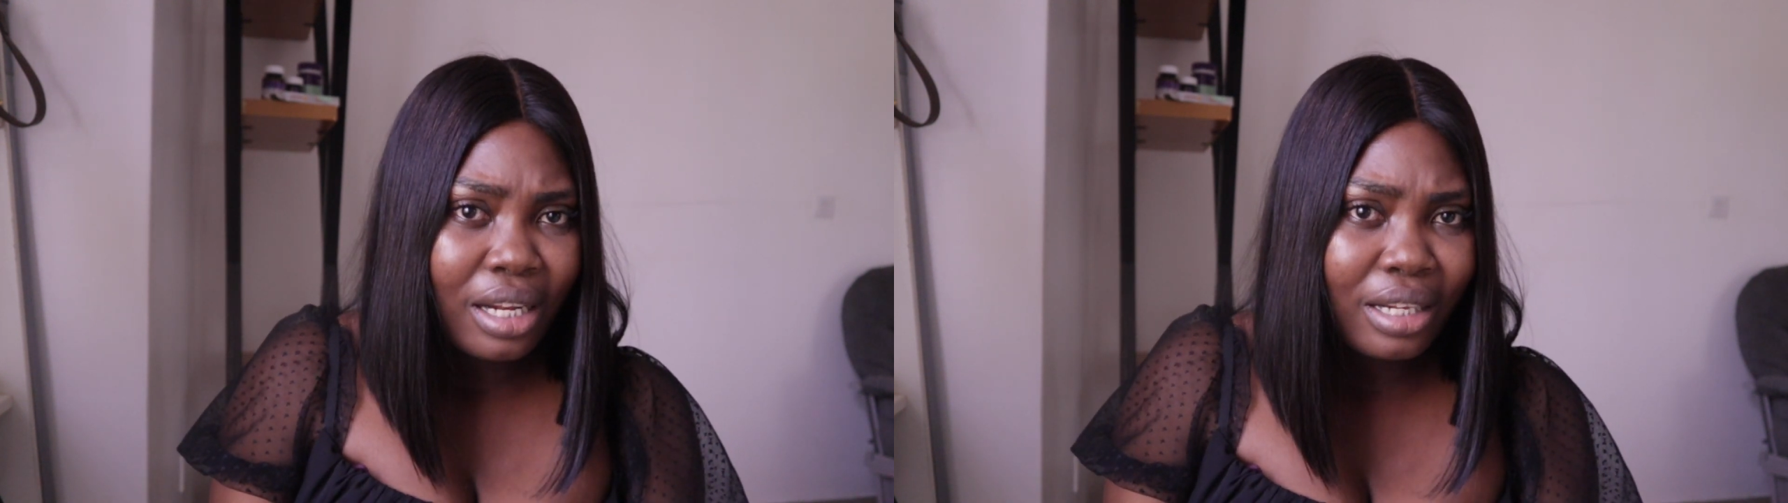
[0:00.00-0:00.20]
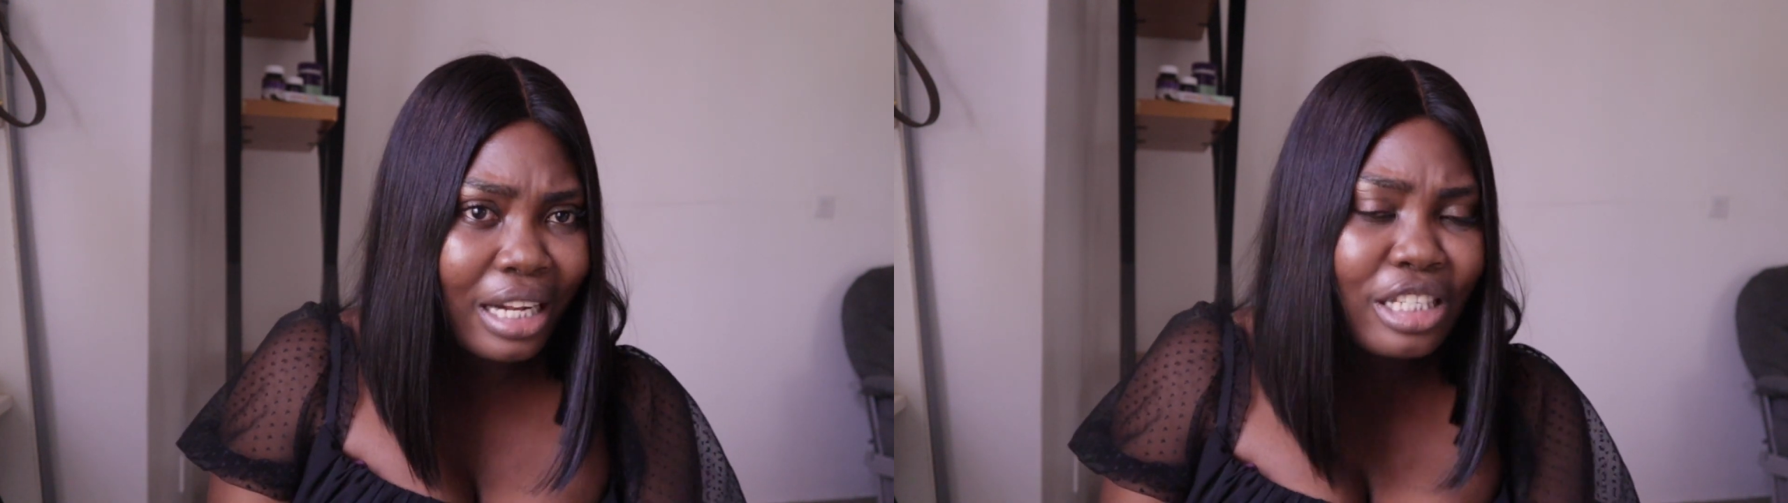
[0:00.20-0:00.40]

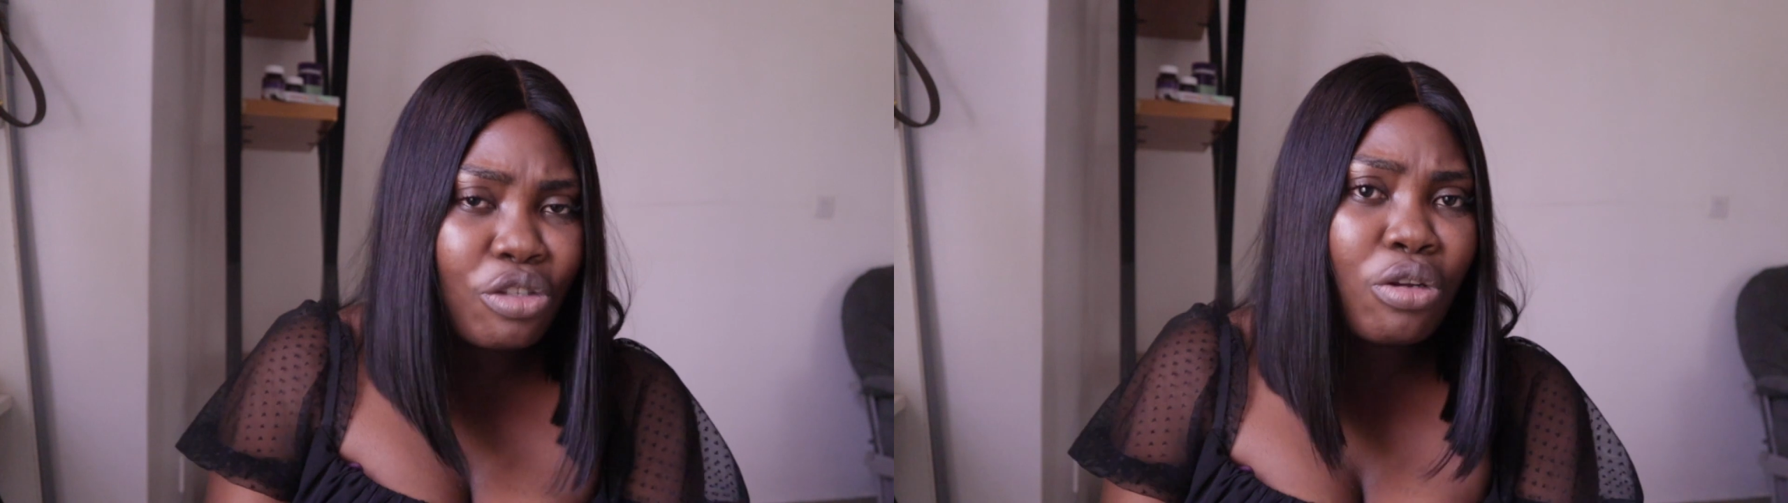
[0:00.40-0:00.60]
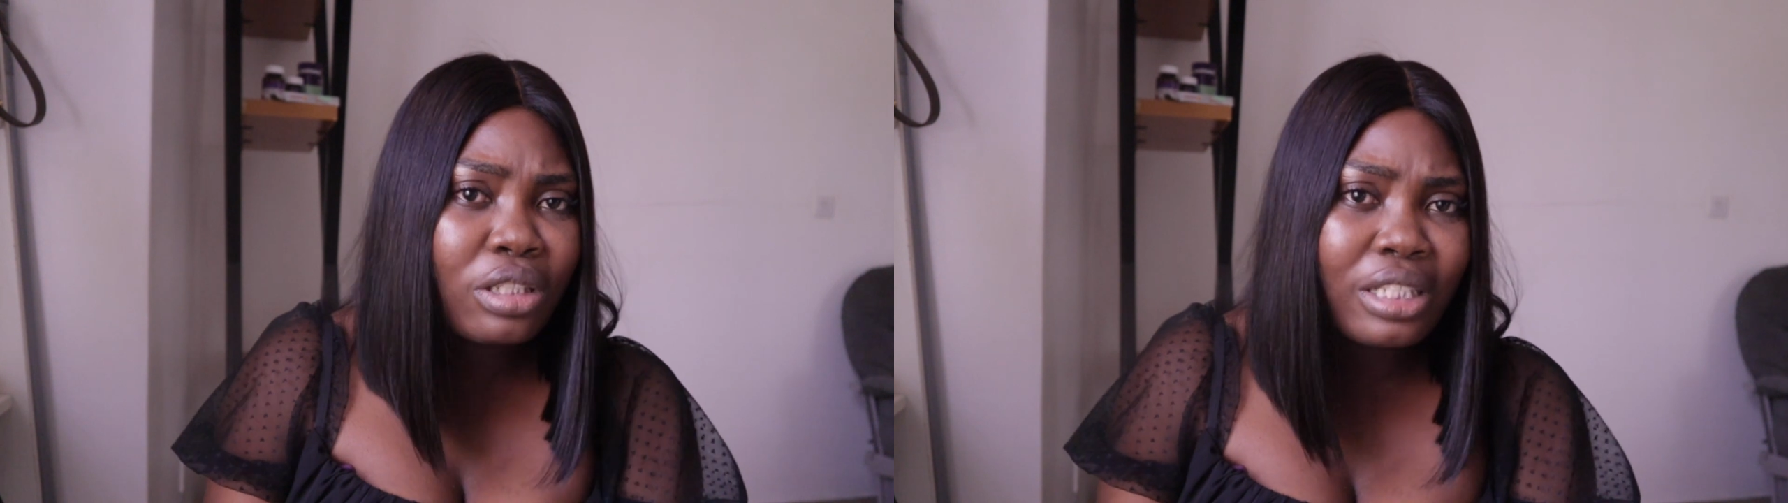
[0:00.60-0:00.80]
That
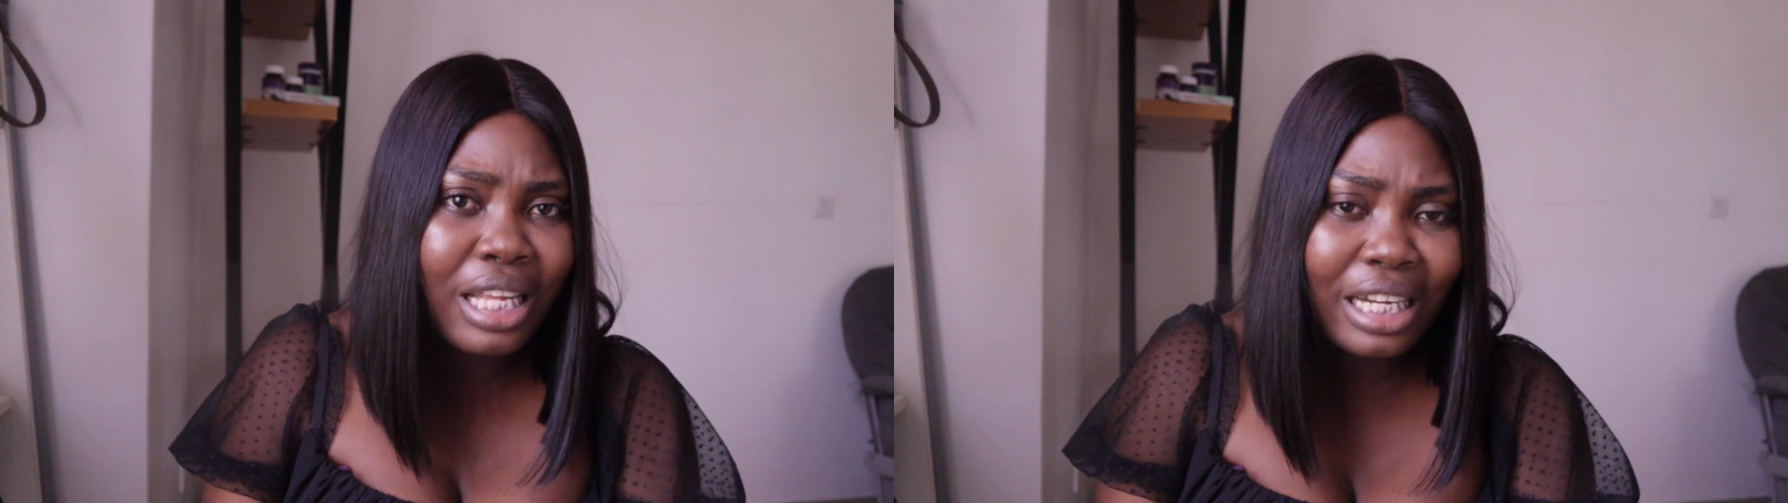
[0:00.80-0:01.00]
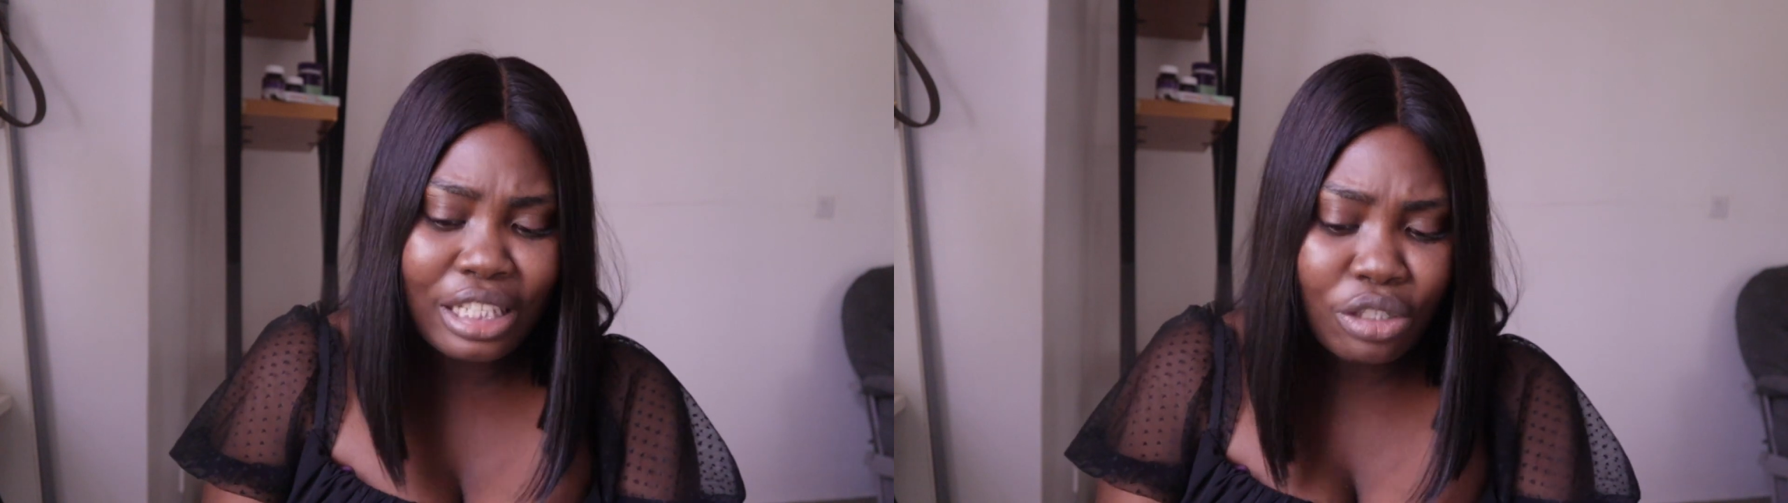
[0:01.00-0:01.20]
is
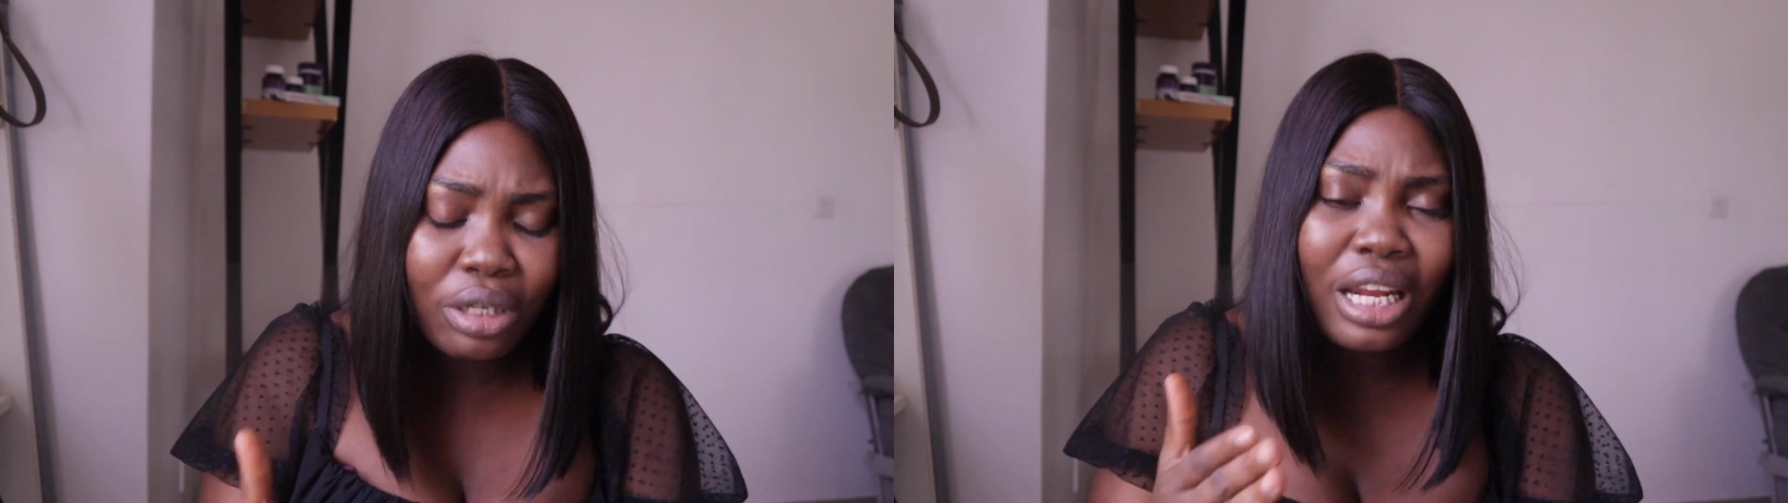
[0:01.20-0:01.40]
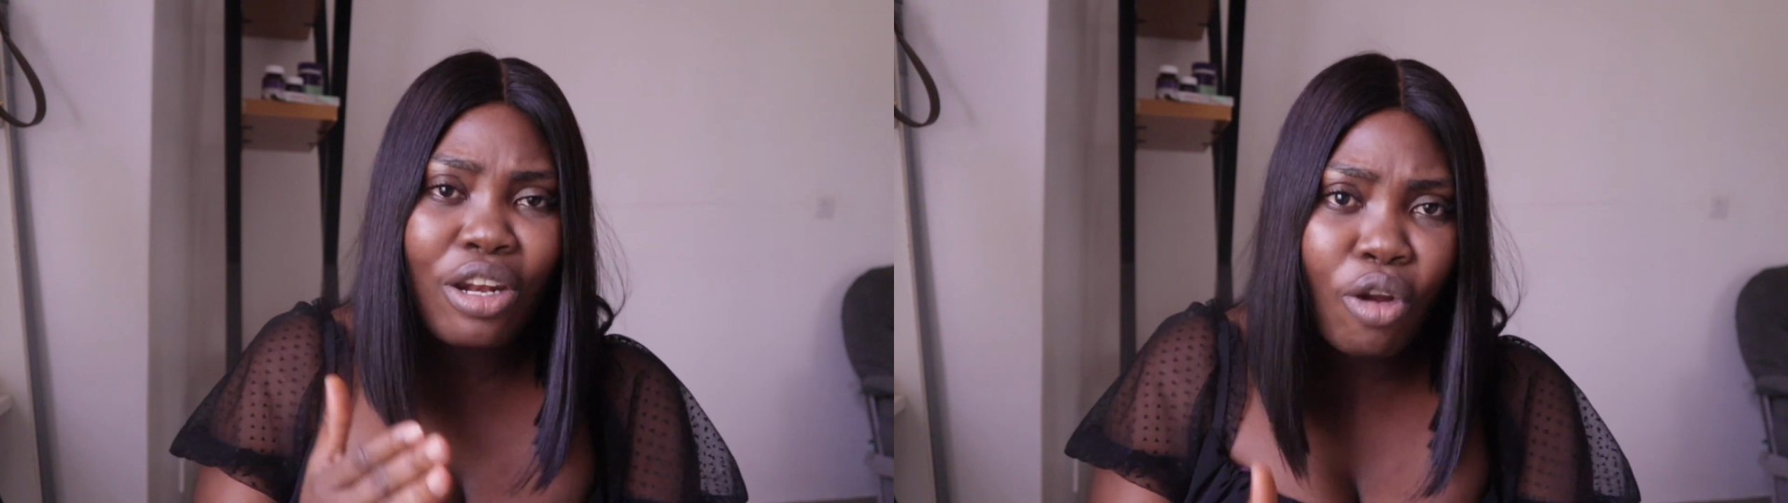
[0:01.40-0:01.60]

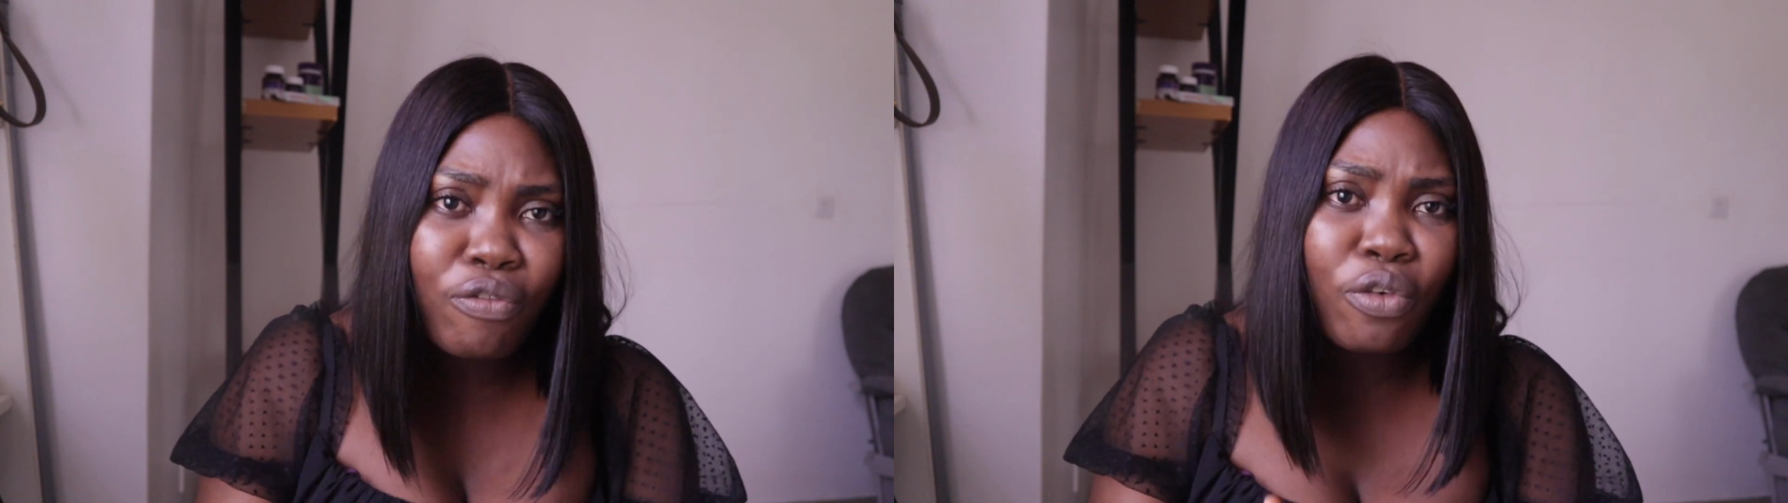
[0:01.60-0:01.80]
not enough